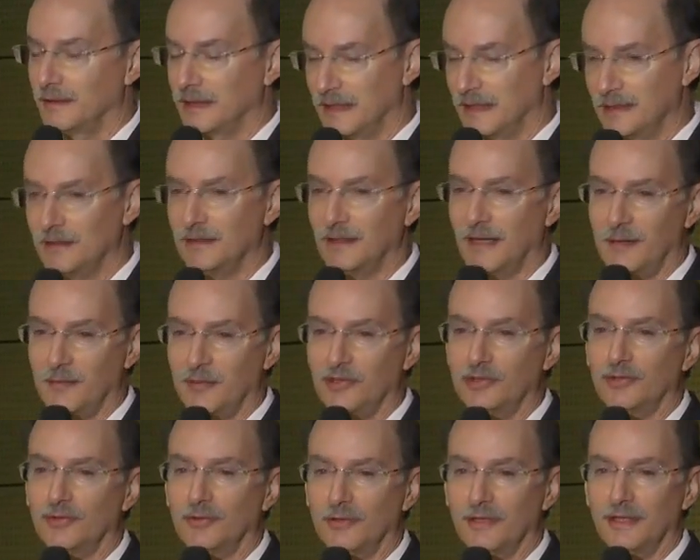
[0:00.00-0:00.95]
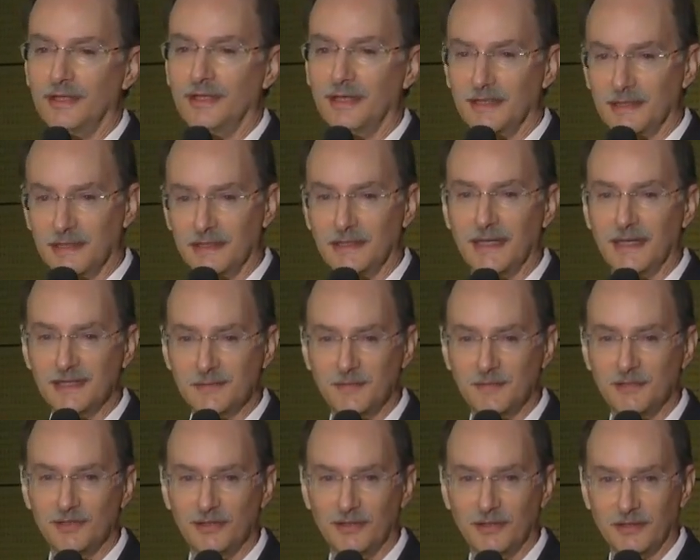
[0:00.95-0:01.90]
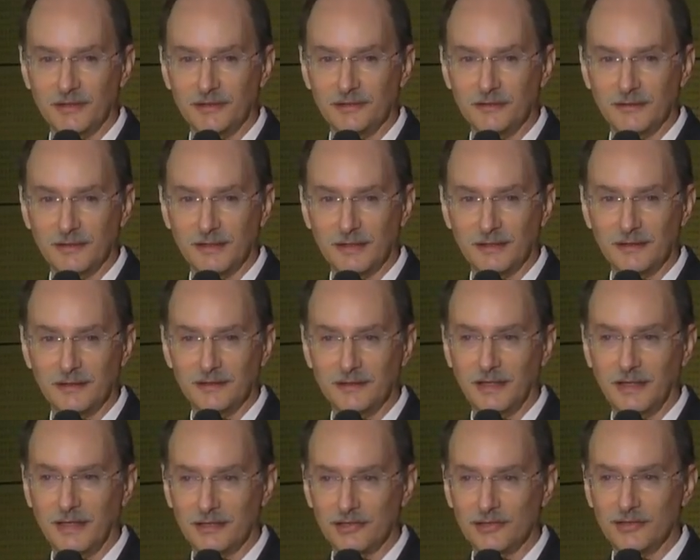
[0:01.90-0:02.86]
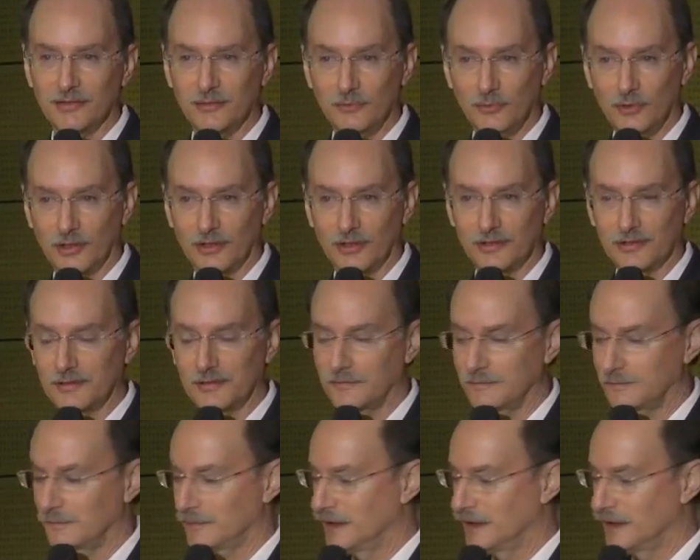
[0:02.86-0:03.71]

in the laboratory, and it has been done, and it actually works.